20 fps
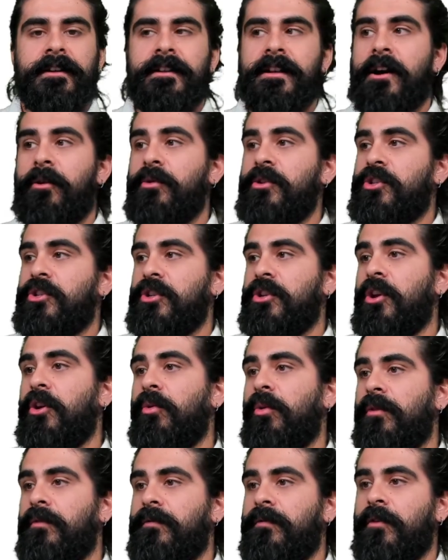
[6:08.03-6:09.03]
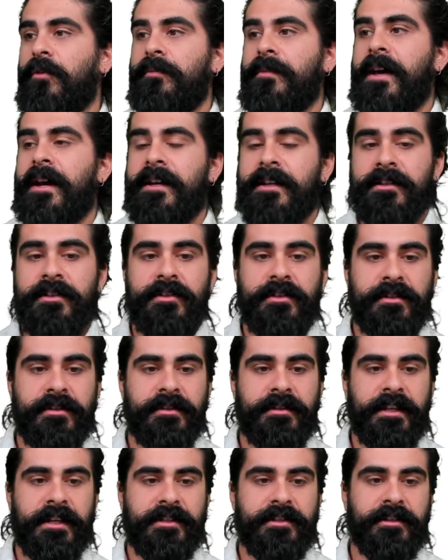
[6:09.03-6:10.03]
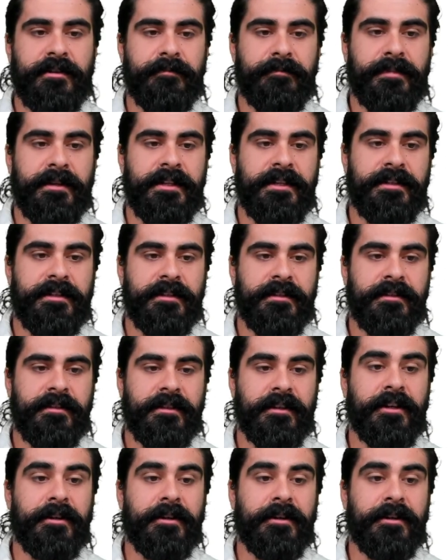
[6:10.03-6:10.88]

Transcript: Now we should know what form that is. That's the